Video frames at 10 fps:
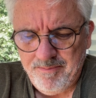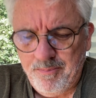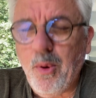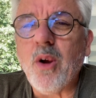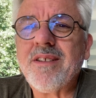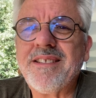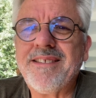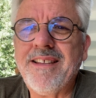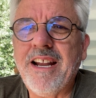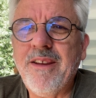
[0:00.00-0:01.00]
books
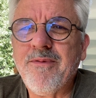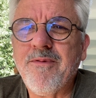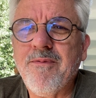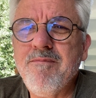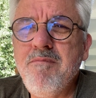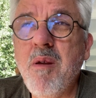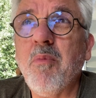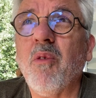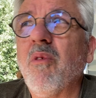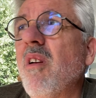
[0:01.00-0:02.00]
that I've
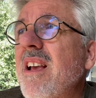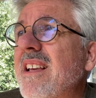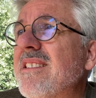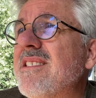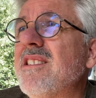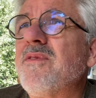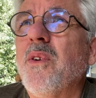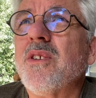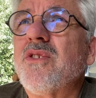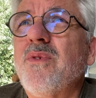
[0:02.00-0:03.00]
memorized as
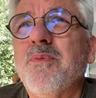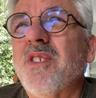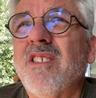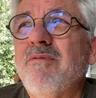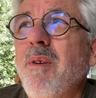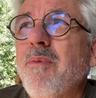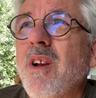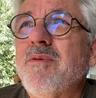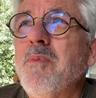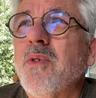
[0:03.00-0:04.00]
far as scriptures,
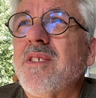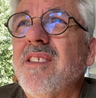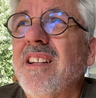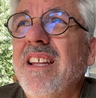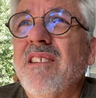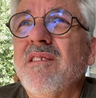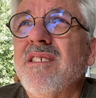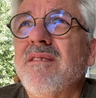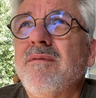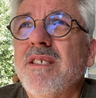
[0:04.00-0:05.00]
memorized most of the
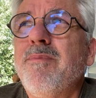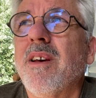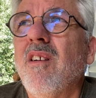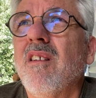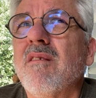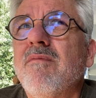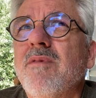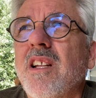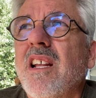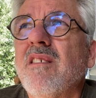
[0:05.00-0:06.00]
letters, just about all of
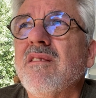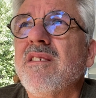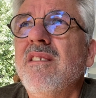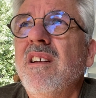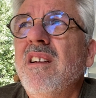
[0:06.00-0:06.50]
the letters.